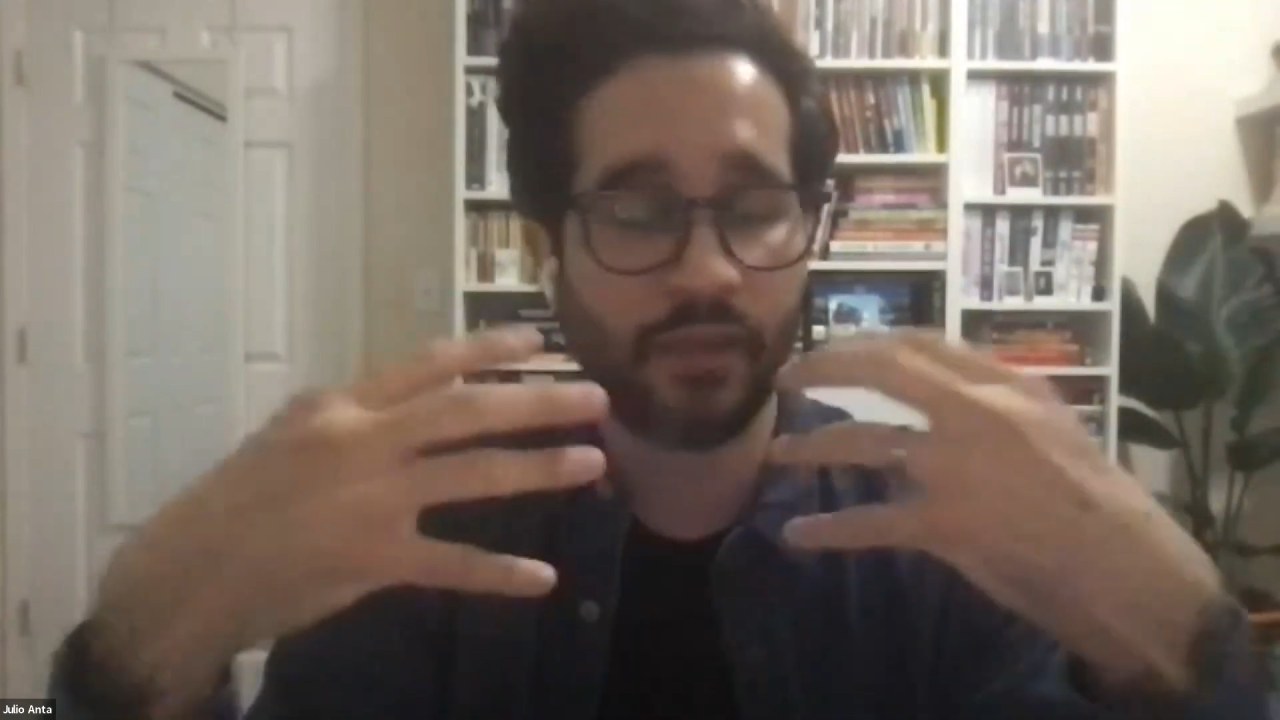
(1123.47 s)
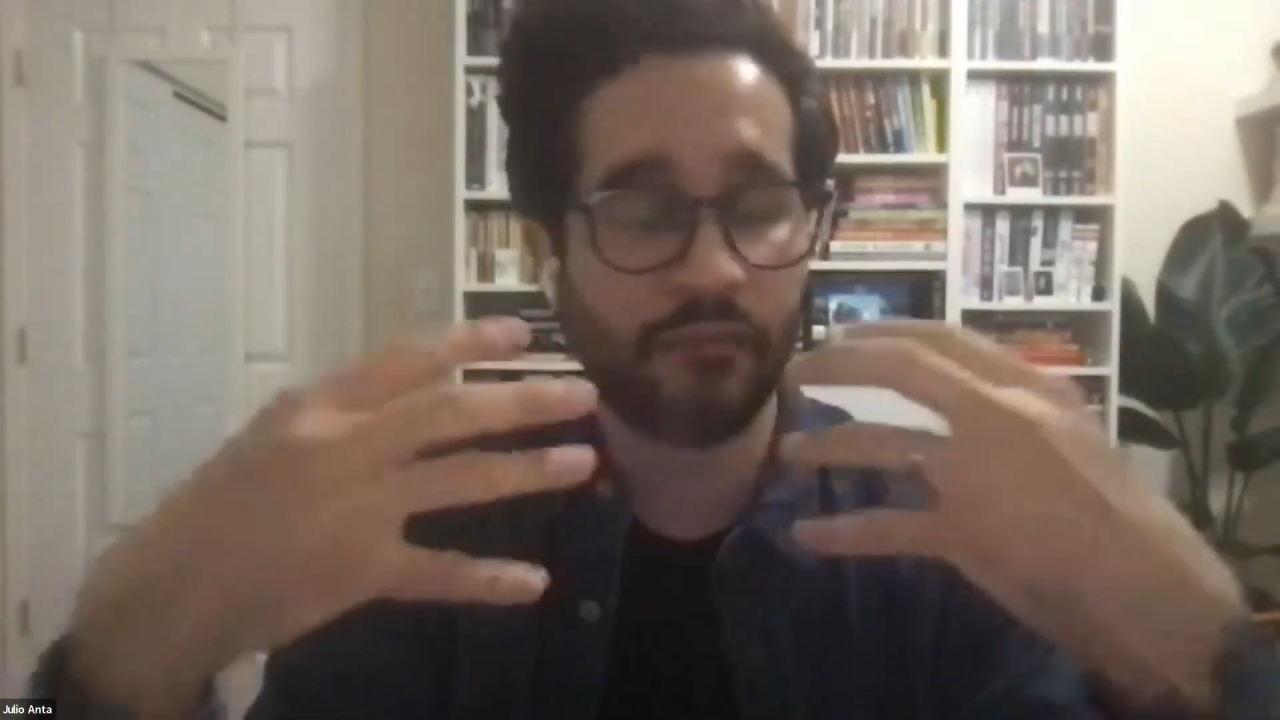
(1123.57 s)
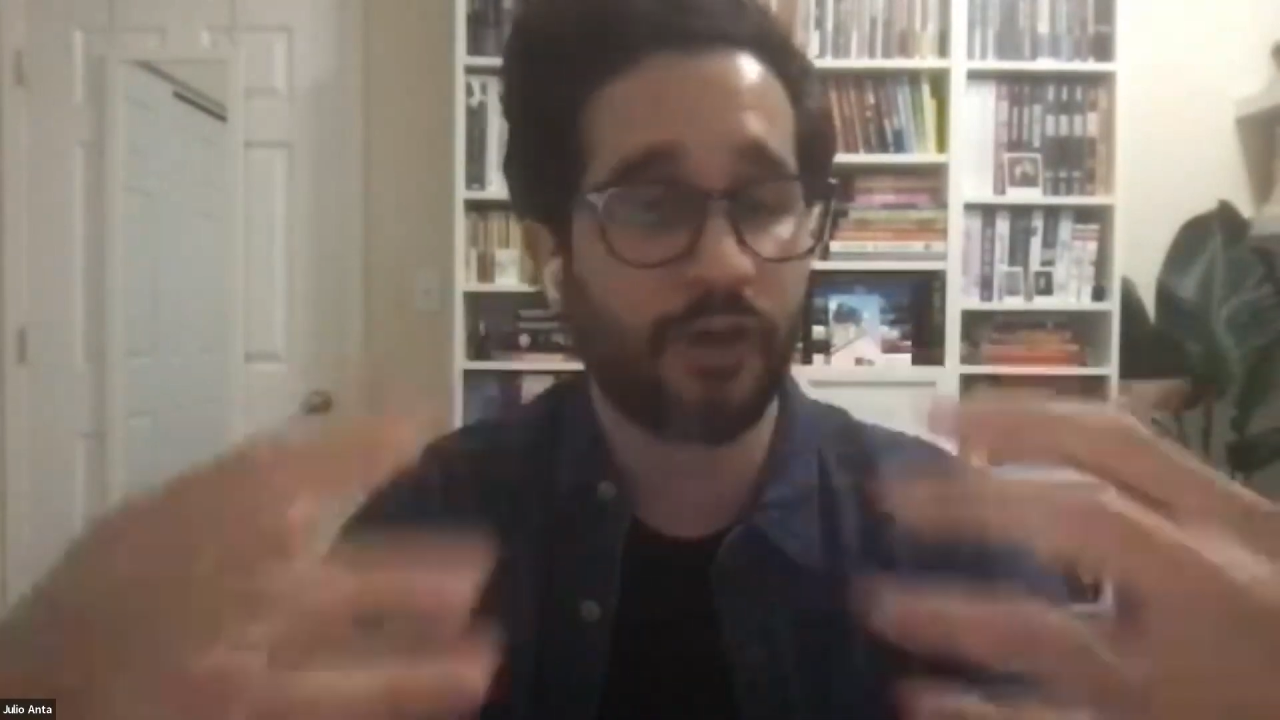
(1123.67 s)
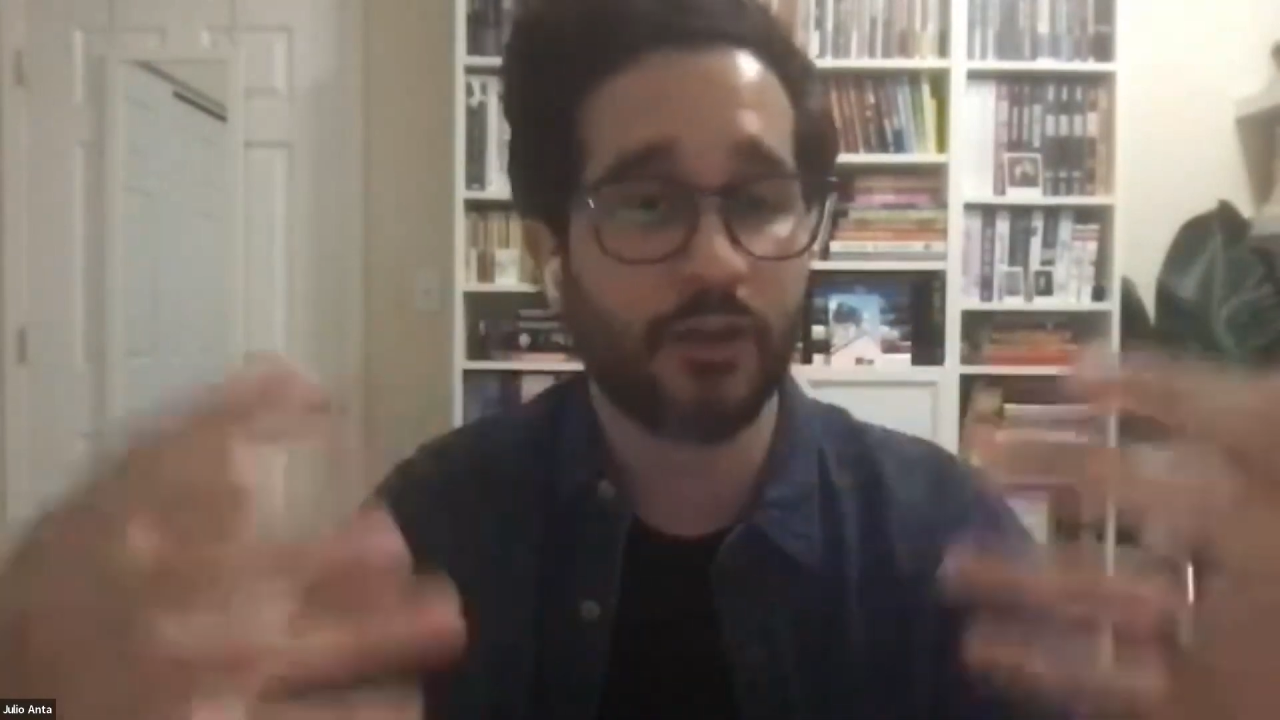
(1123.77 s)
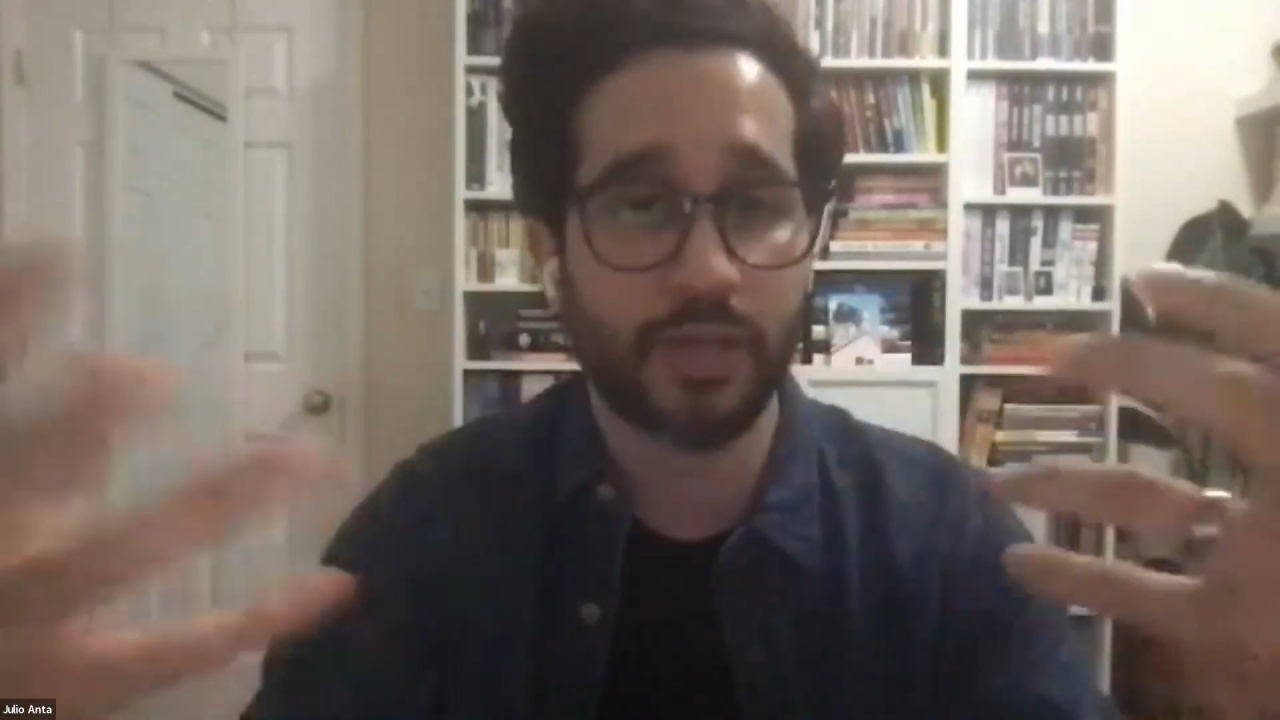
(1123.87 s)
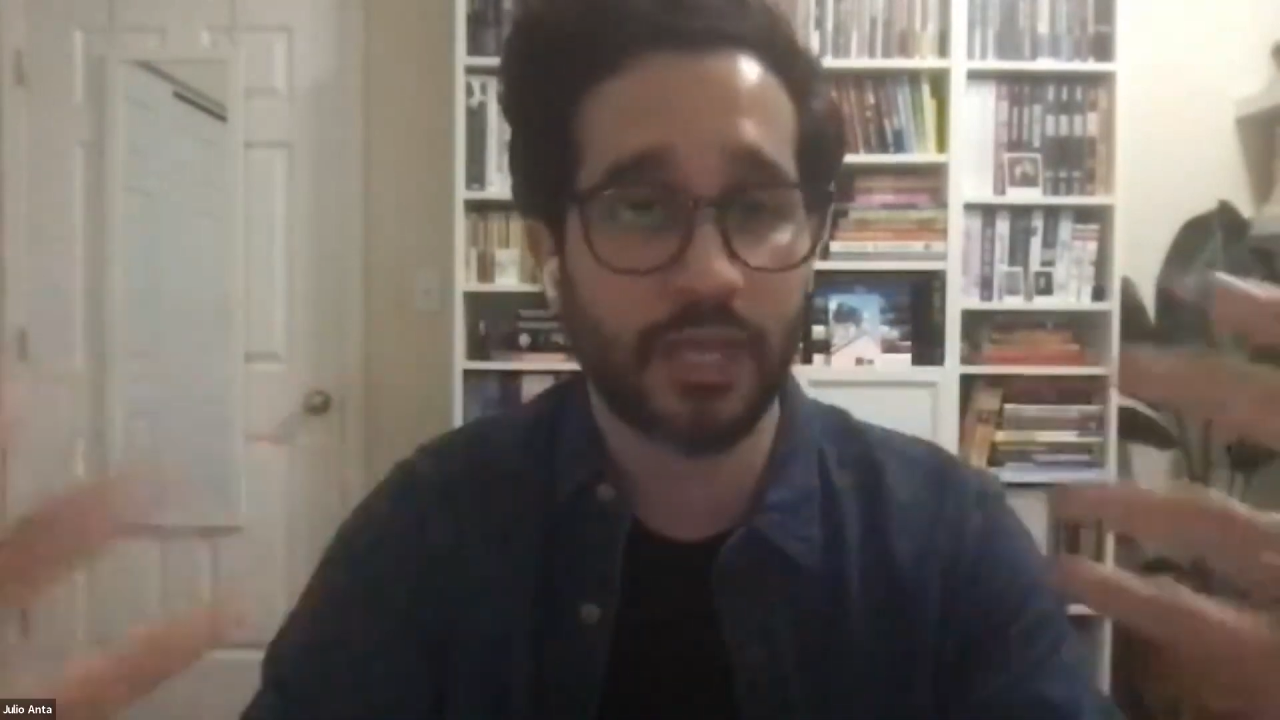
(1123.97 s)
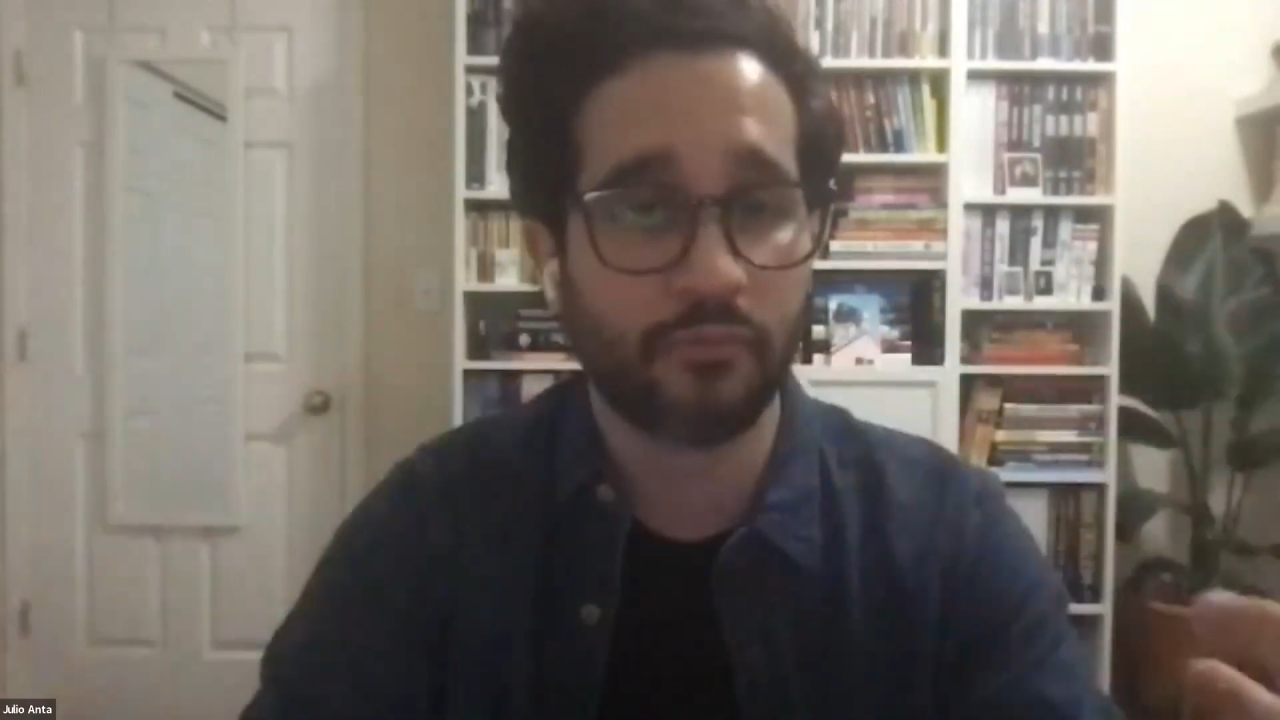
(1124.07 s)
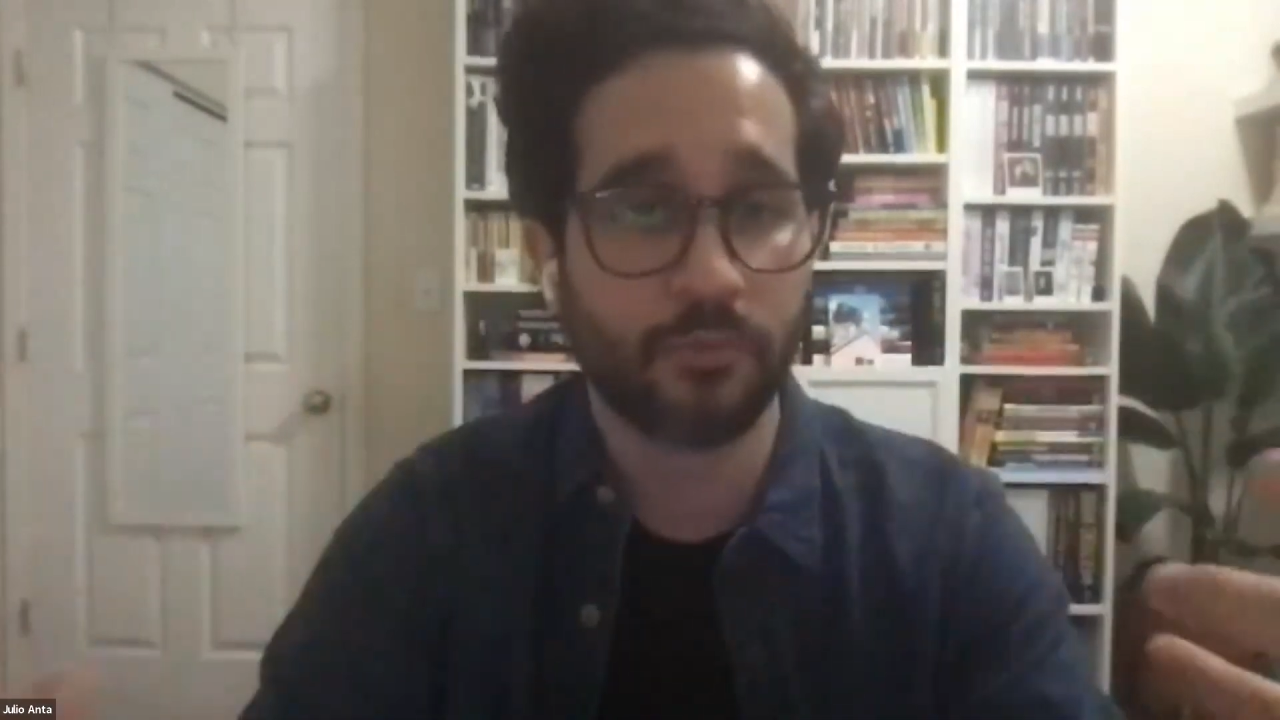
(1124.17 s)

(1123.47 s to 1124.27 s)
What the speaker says: father came